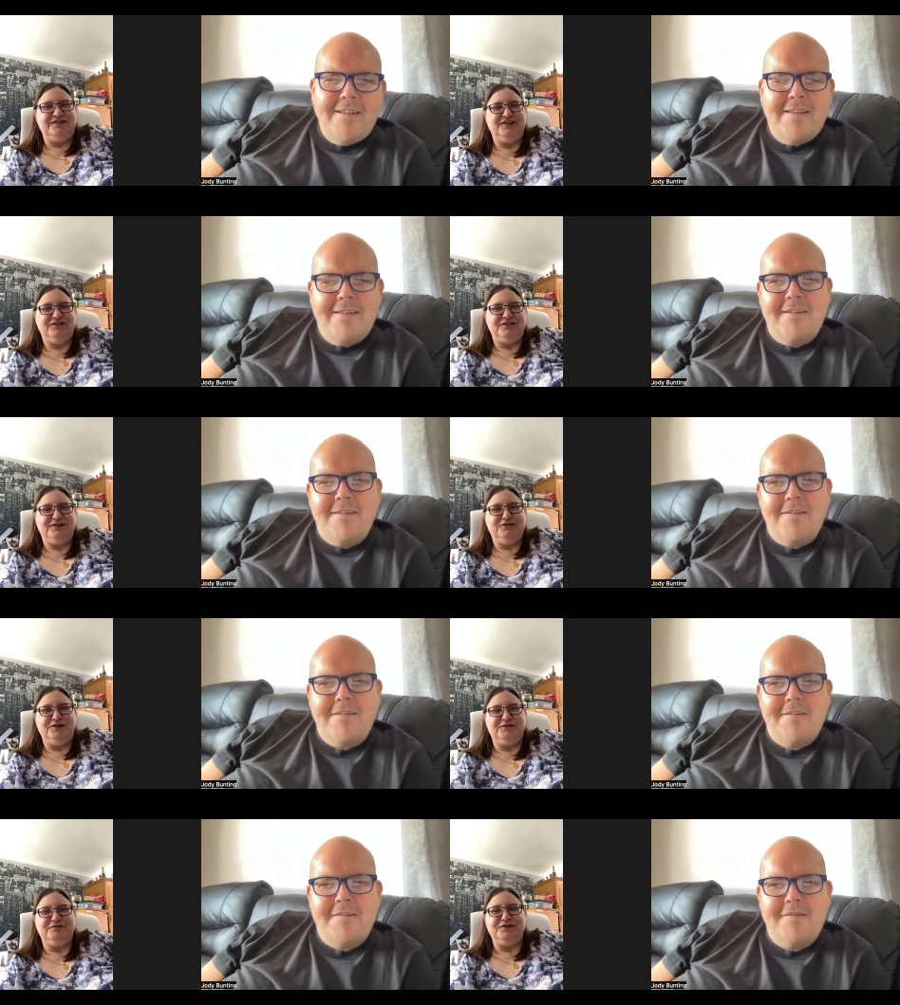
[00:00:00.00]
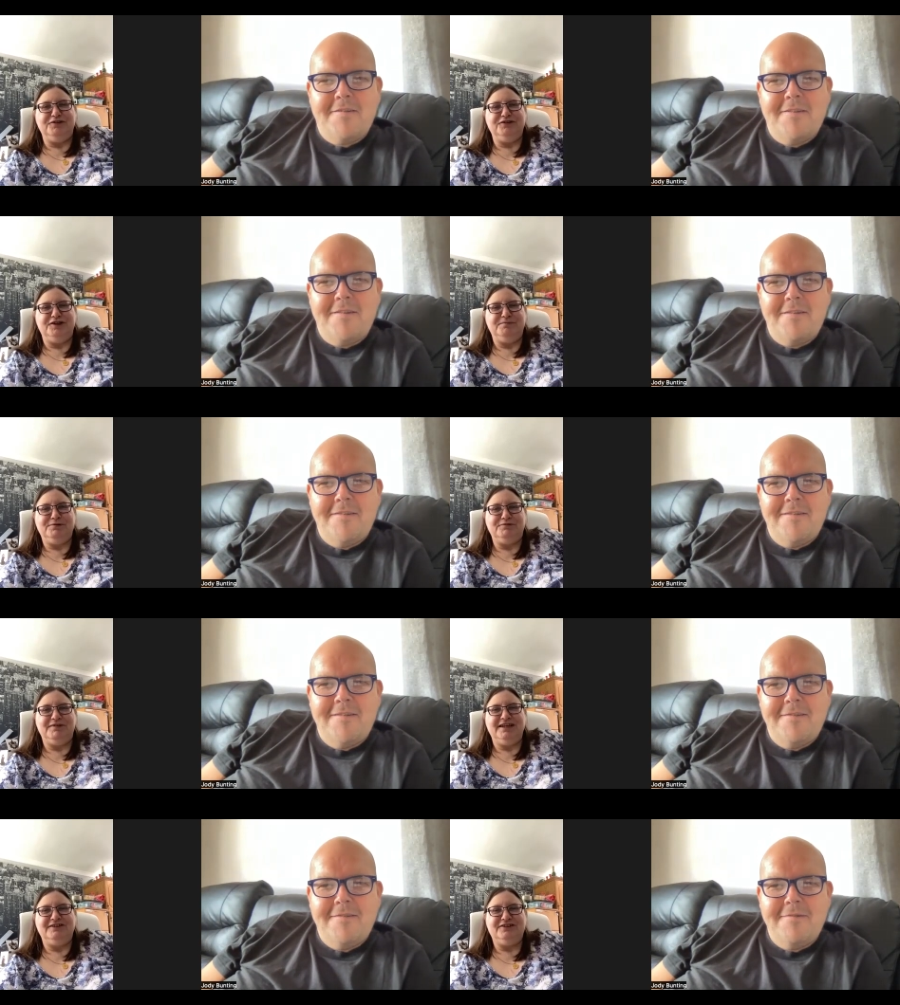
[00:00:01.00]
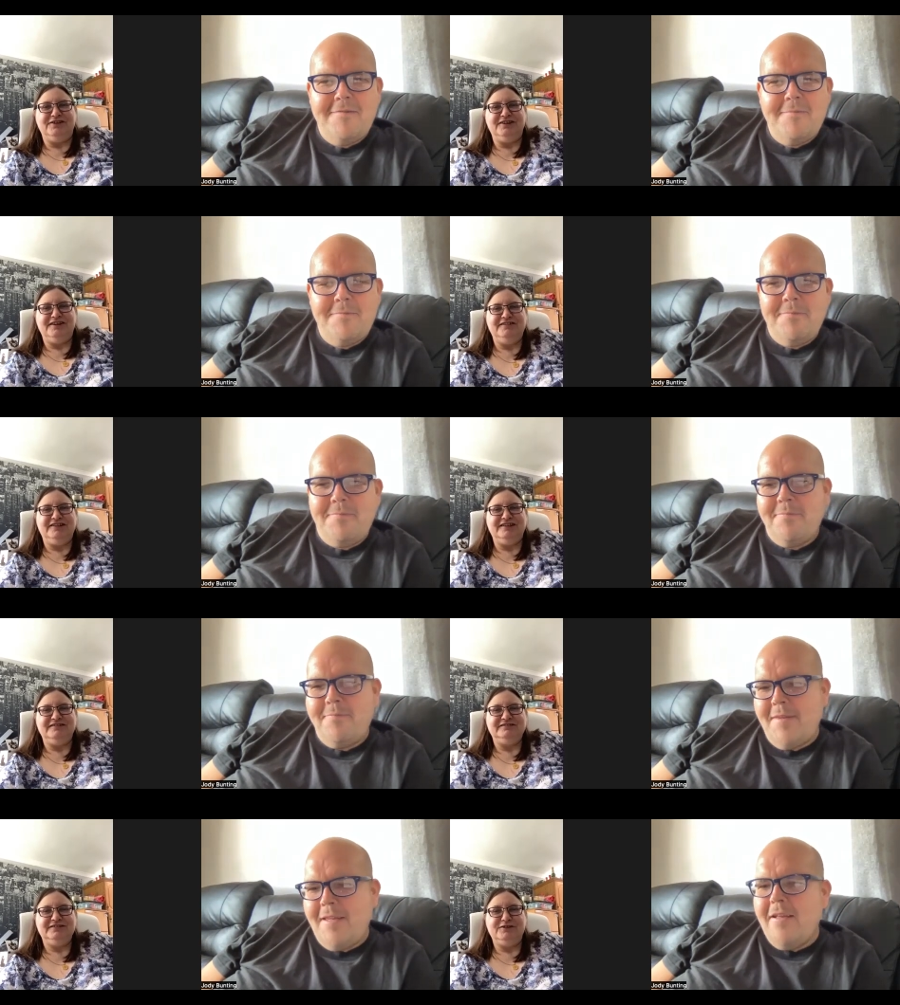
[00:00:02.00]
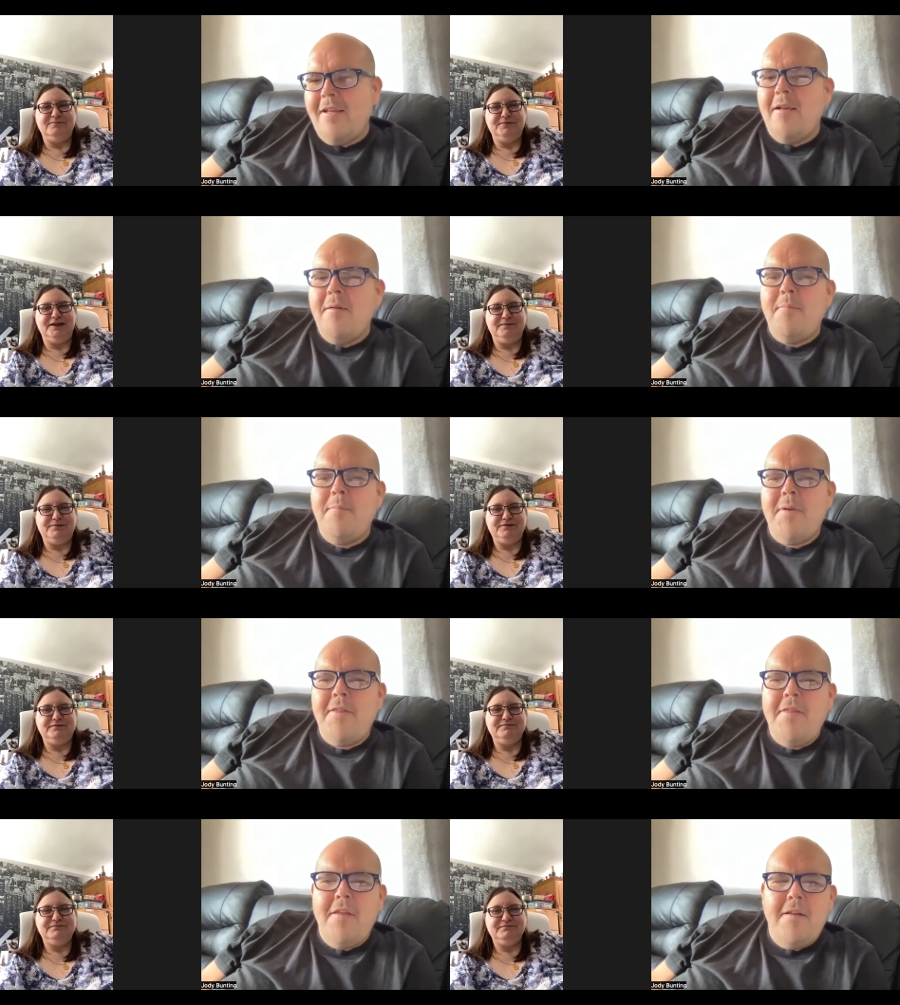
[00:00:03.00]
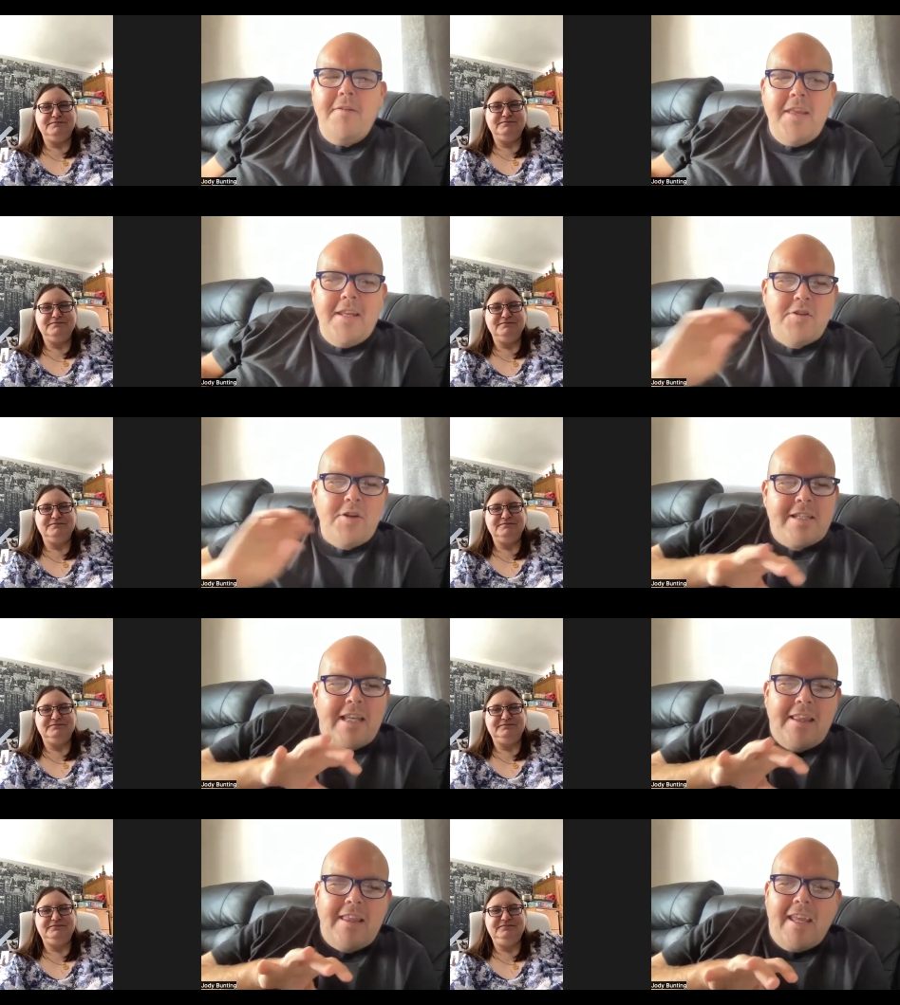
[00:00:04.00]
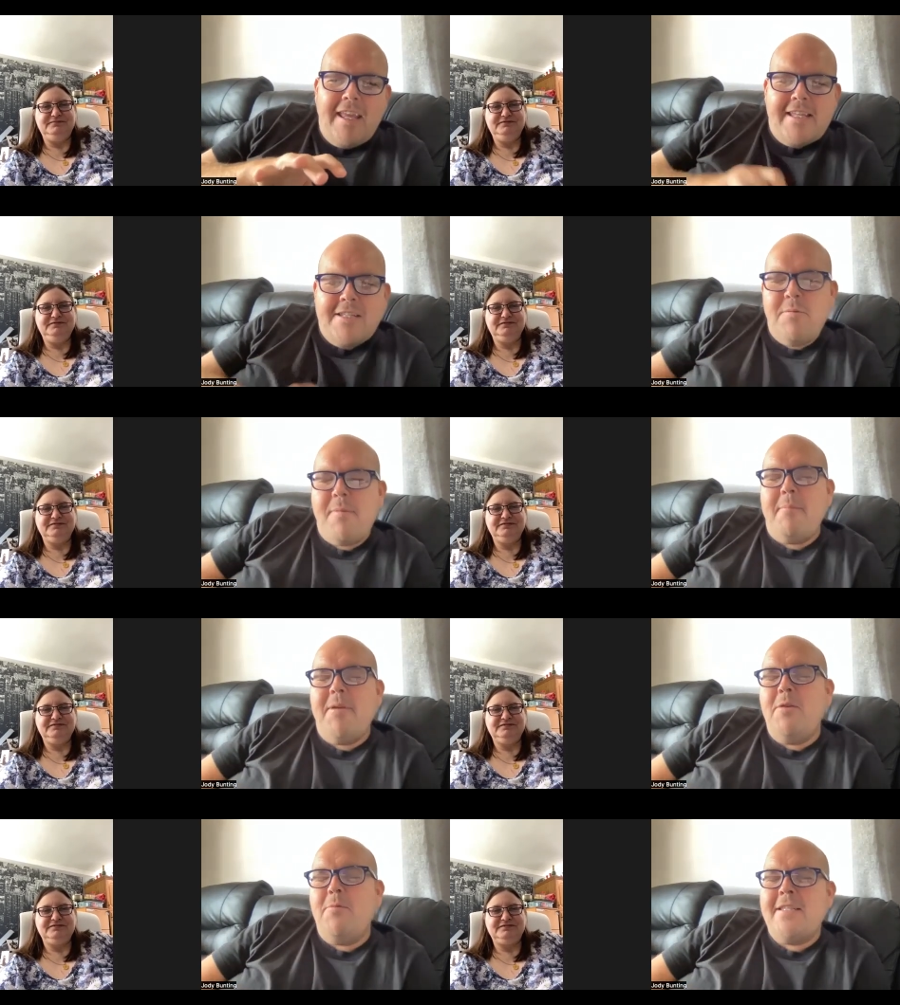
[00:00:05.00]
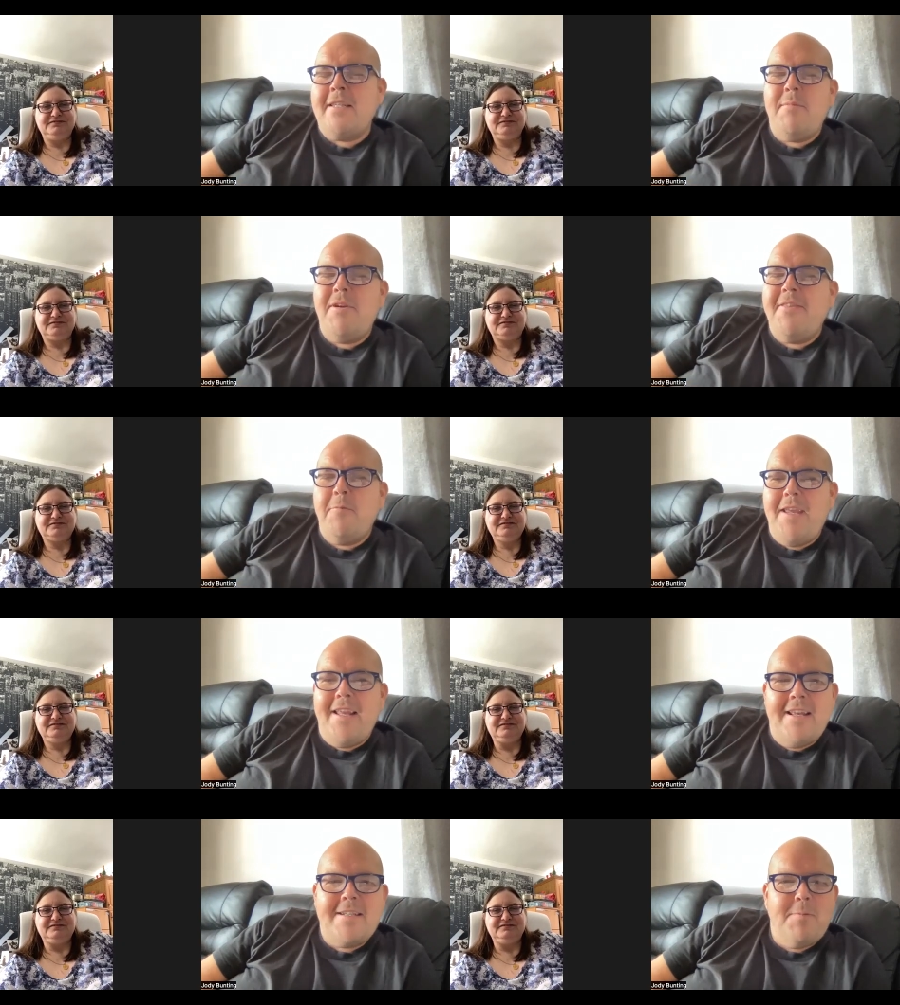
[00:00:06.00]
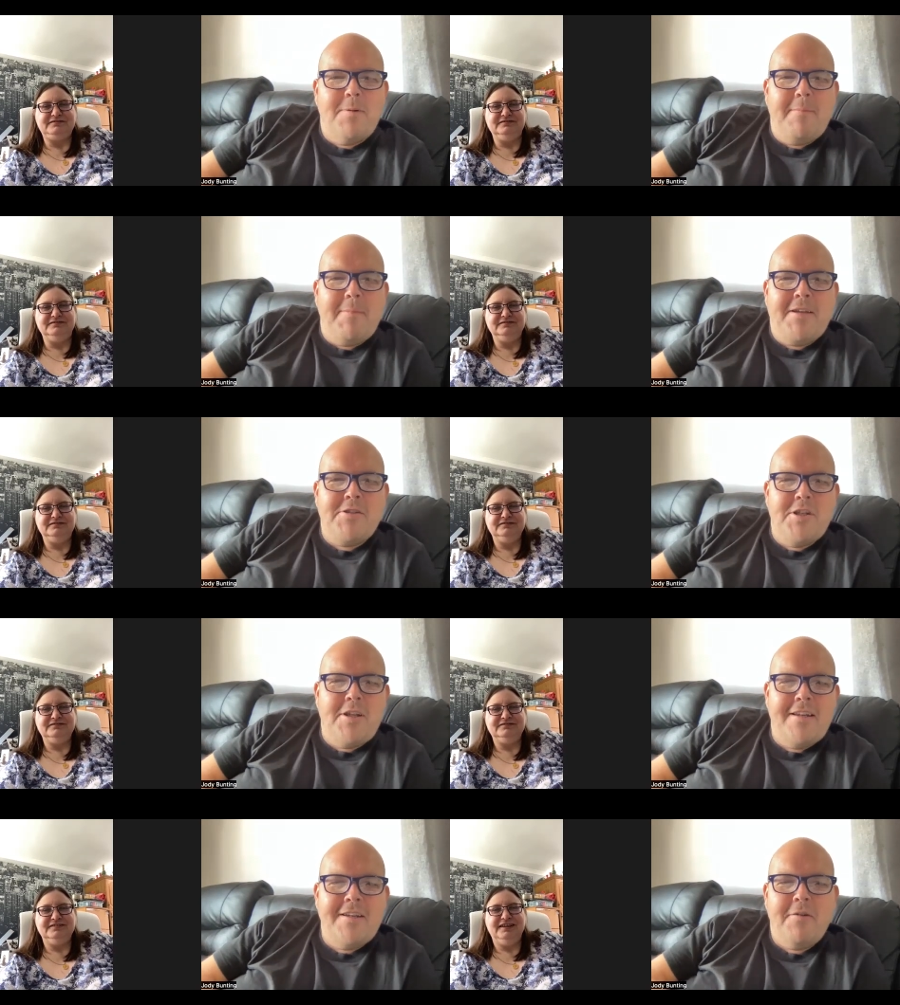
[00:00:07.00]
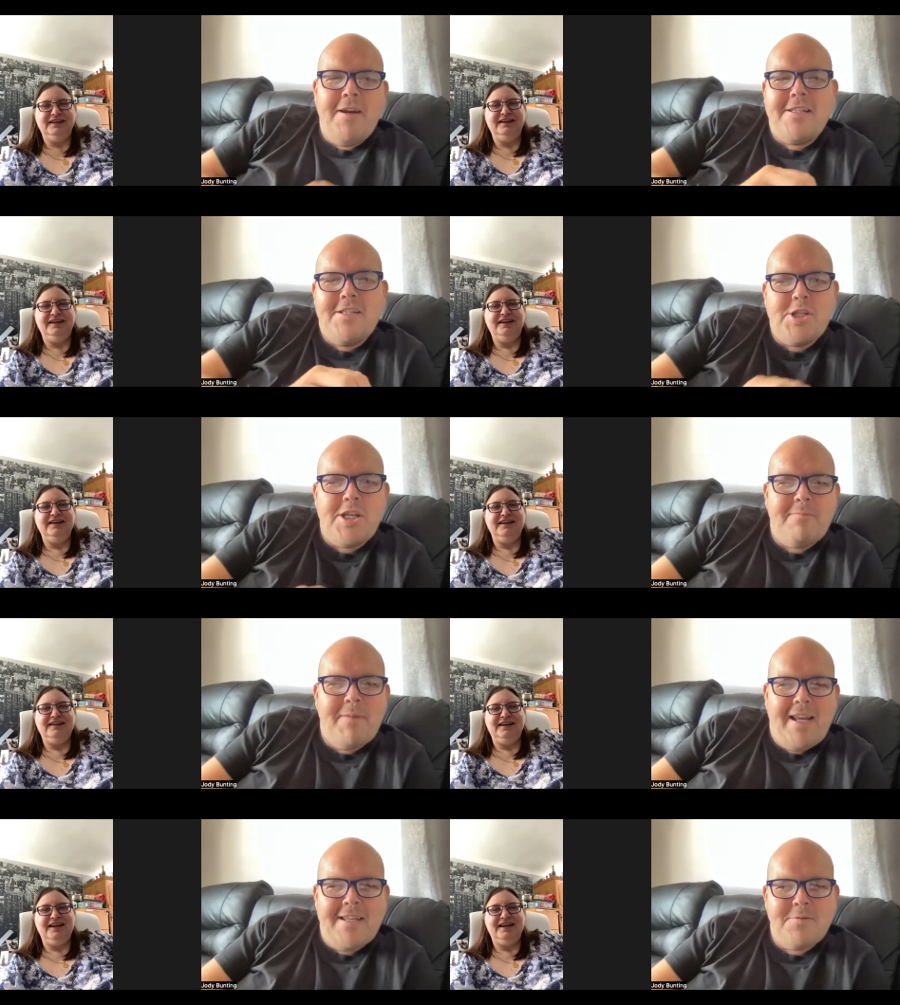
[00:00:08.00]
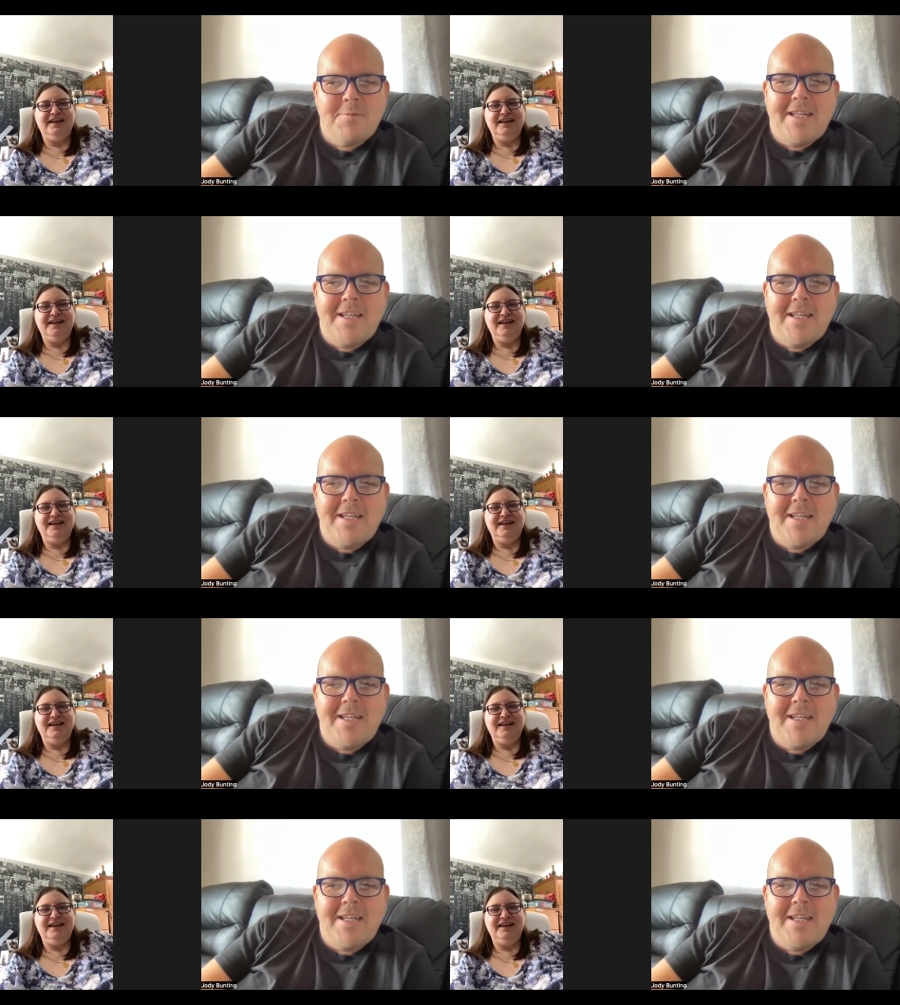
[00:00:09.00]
Speaker 1: just look at food and you put weight on, don't you? Some people.
Speaker 2: The interesting thing is, remember, you were slimmer of the week last week because you had a great achievement last